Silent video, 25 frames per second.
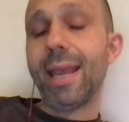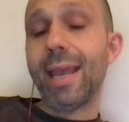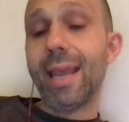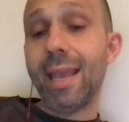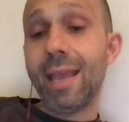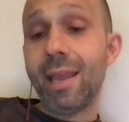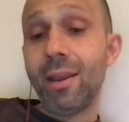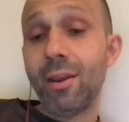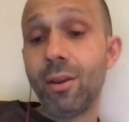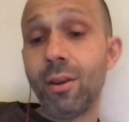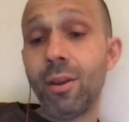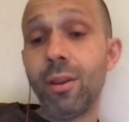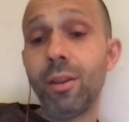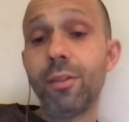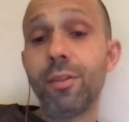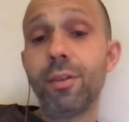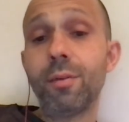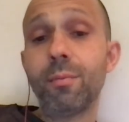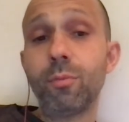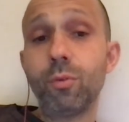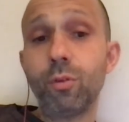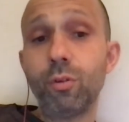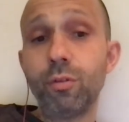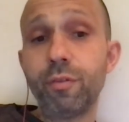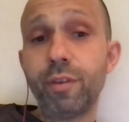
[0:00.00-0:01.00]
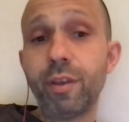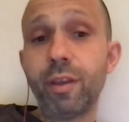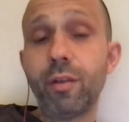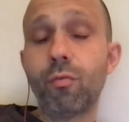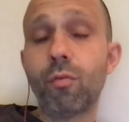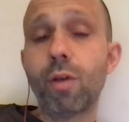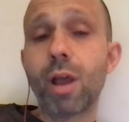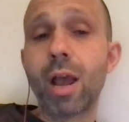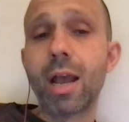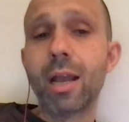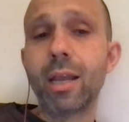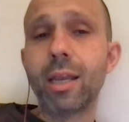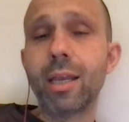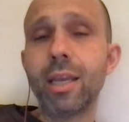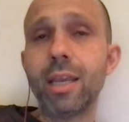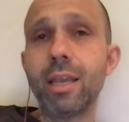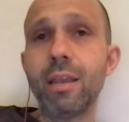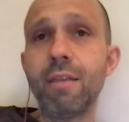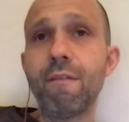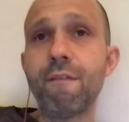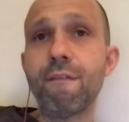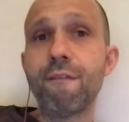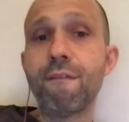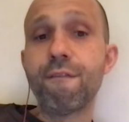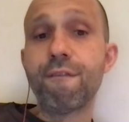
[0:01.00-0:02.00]
In the movie
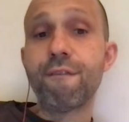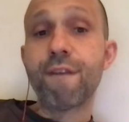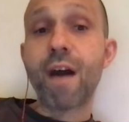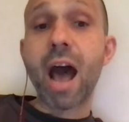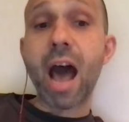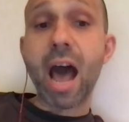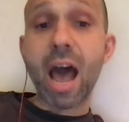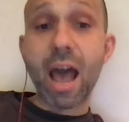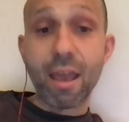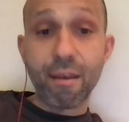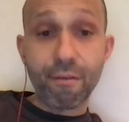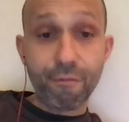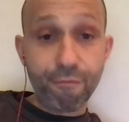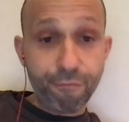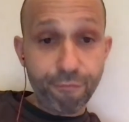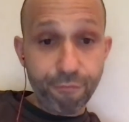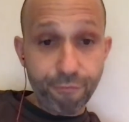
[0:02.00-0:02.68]
Rocky 5,